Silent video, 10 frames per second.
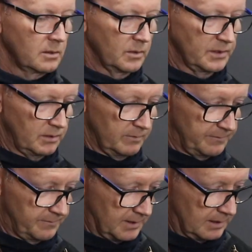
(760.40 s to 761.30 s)
So once
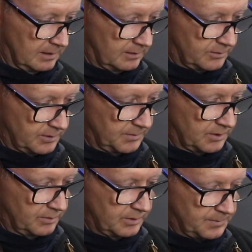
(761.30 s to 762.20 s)
you've uh, trimmed
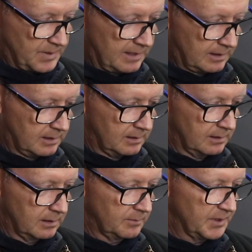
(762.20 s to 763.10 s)
the roots back
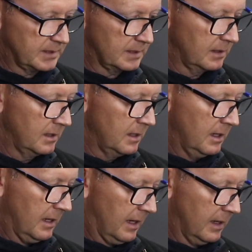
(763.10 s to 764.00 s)
a little bit,
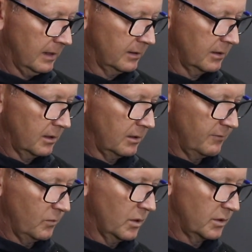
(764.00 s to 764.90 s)
and uh,
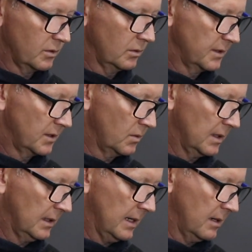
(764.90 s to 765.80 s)
you've worked all the
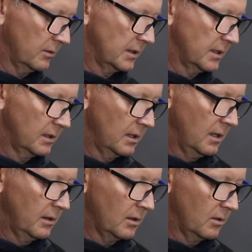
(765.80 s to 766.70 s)
soil out,
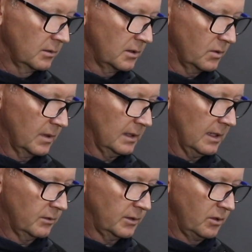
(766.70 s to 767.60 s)
the old soil
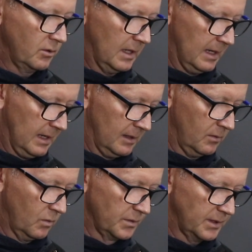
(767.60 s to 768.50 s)
out. You can
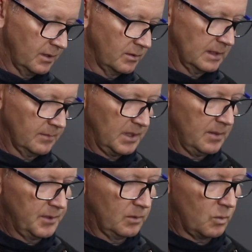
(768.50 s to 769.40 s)
also, some
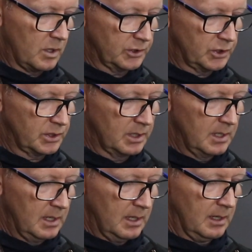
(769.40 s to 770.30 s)
people wash
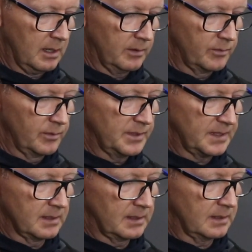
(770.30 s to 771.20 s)
uh, the roots.
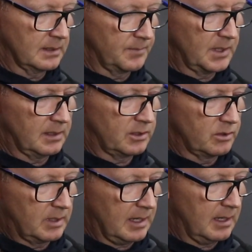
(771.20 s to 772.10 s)
This is something that
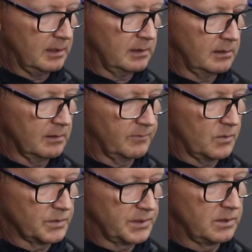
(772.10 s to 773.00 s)
you can, of
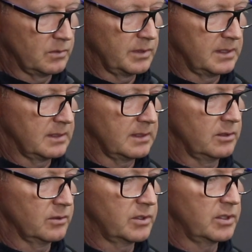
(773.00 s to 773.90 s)
course, do with
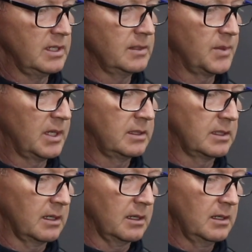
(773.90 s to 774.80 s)
deciduous trees, but
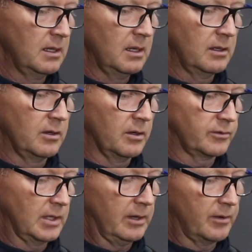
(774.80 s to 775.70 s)
uh, not
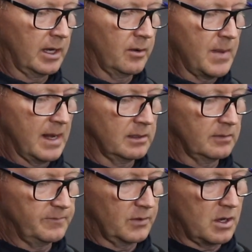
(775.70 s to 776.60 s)
really recommended
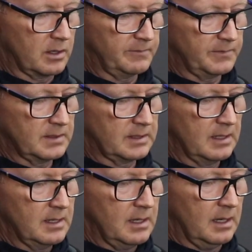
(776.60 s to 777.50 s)
for conifers.
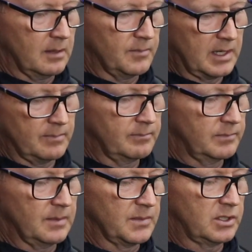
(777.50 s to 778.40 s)
Um, but I'm
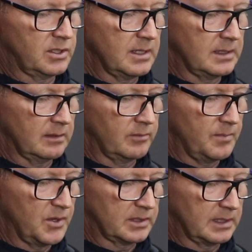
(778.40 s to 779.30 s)
demonstrating
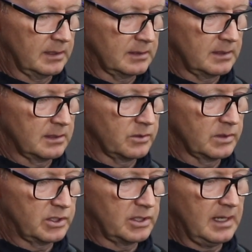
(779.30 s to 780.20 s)
repotting a
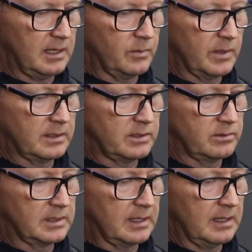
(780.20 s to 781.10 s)
deciduous tree anyway to
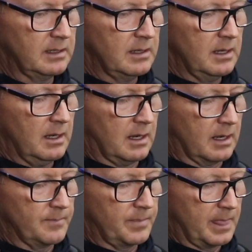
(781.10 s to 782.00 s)
you today,
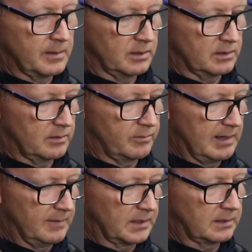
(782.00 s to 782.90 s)
um, so it's not
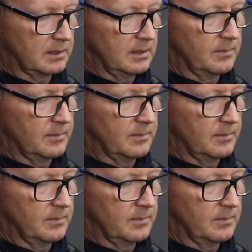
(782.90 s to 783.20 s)
relevant.